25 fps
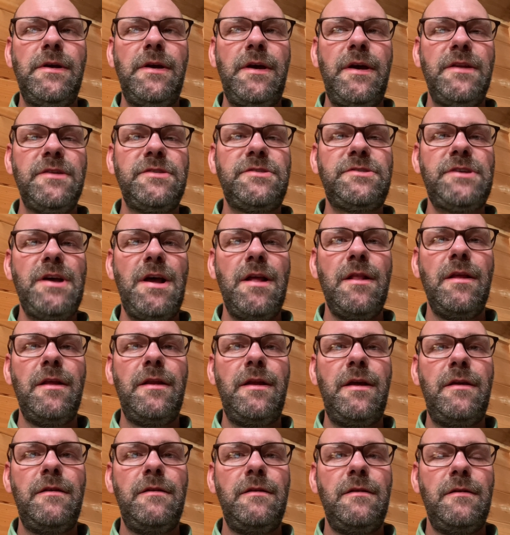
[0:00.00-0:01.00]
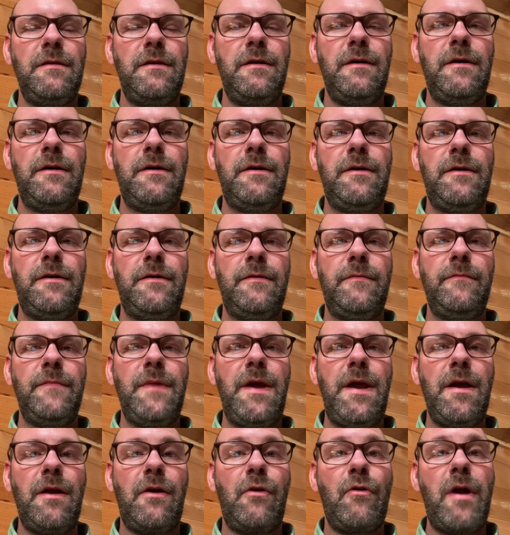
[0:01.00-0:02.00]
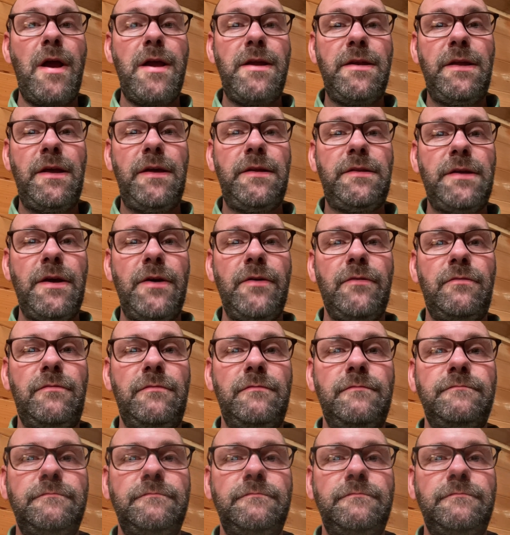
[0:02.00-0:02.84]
and selling it in great detail.